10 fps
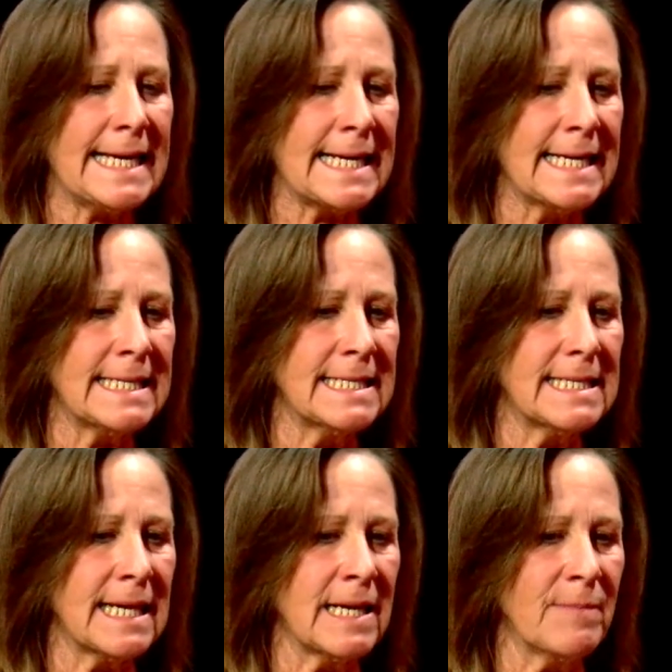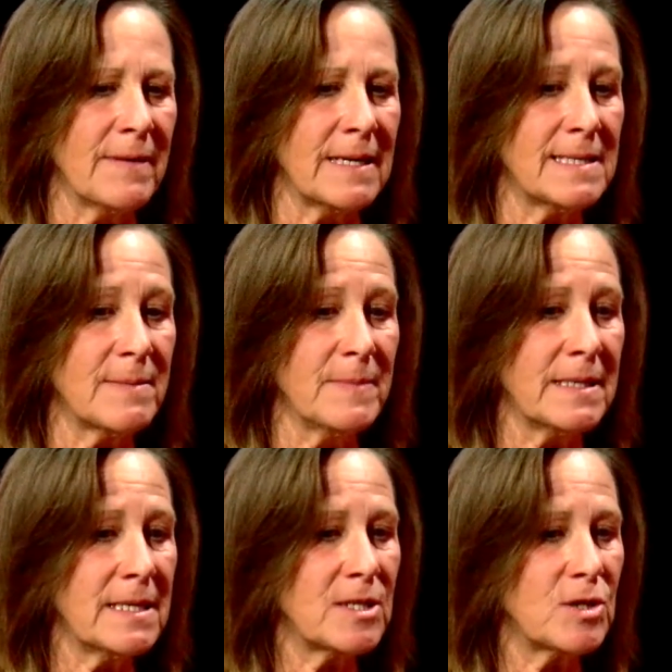Mm-hmm. They
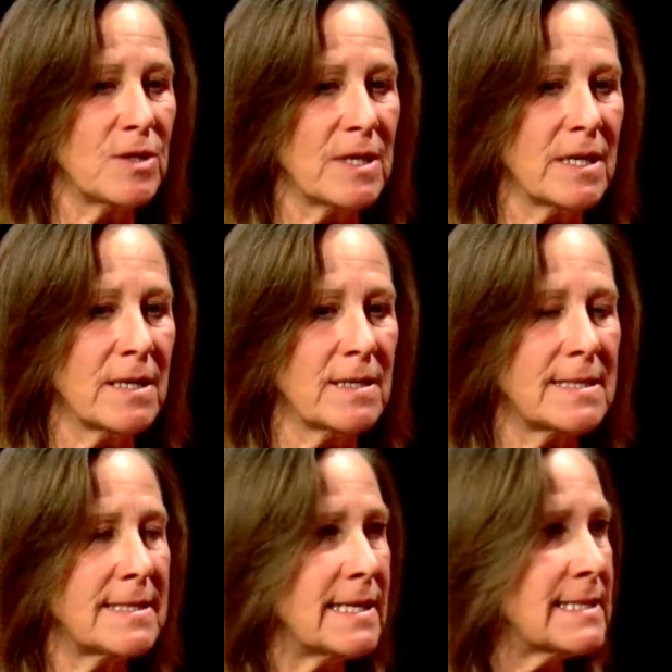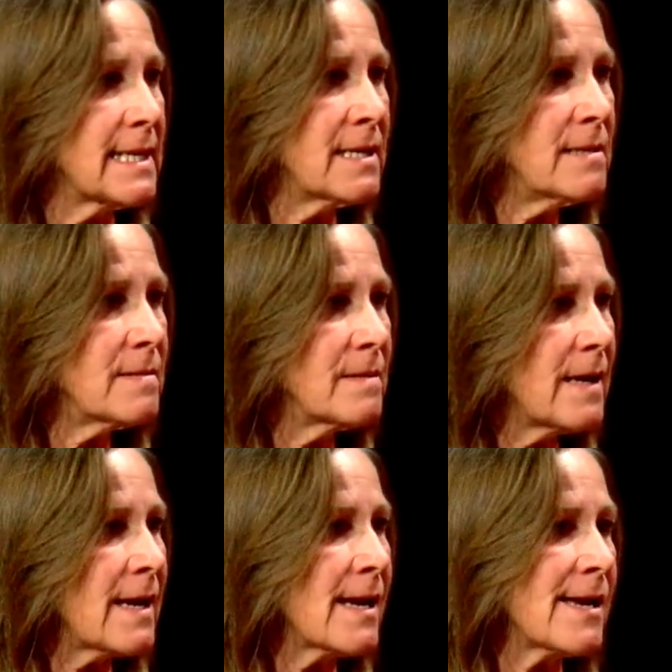submitted it to the state Senate.
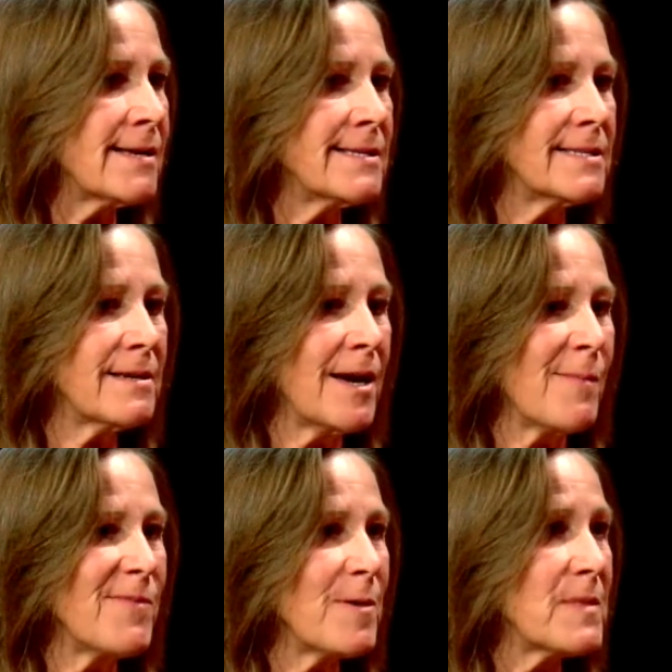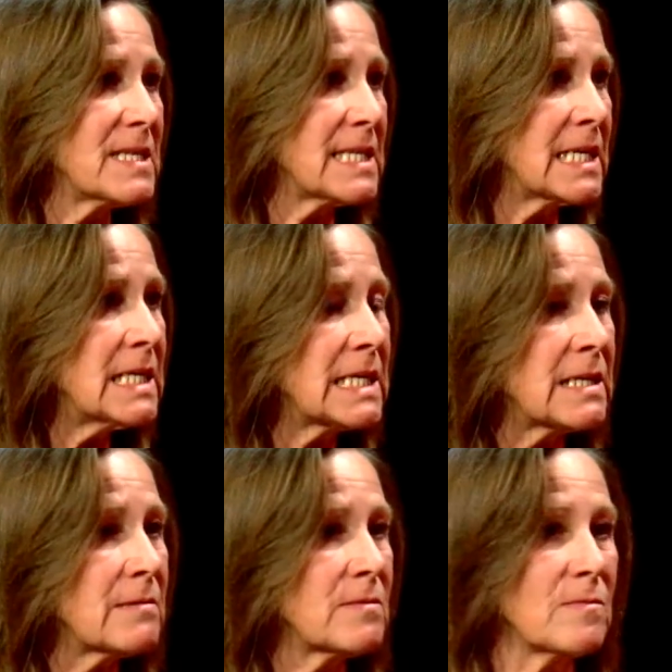And from the Senate,
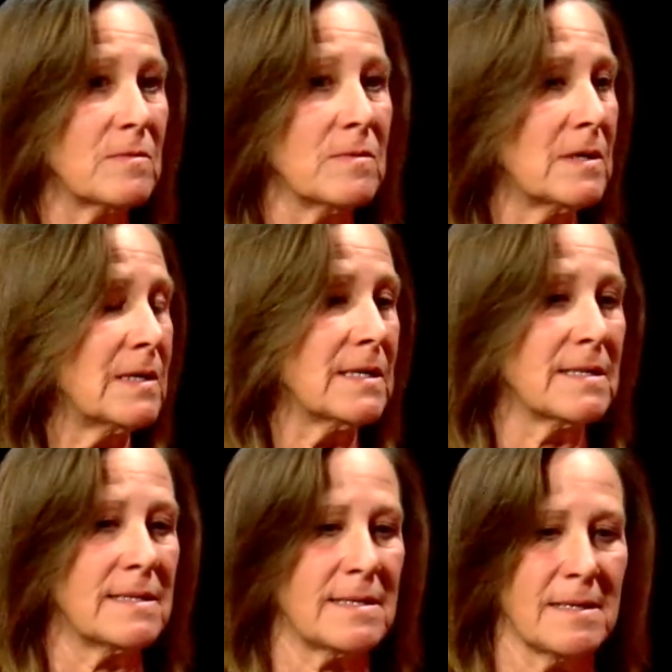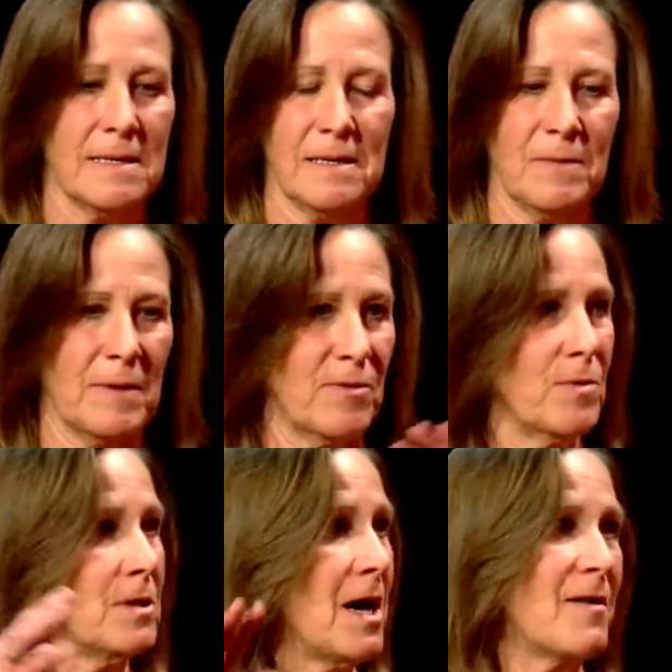it went
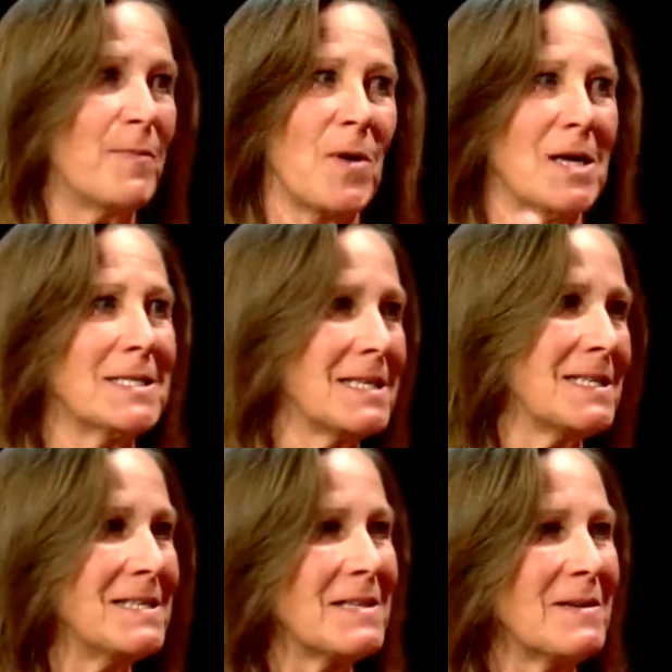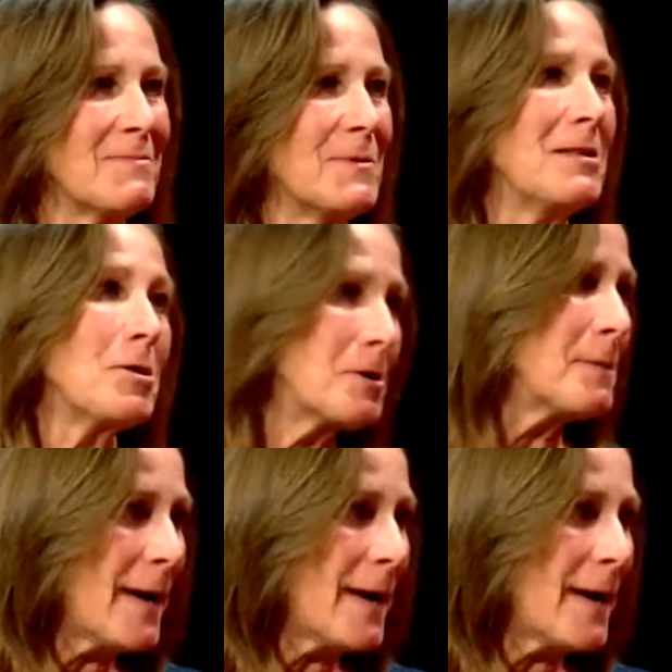through a lot of processes that we learned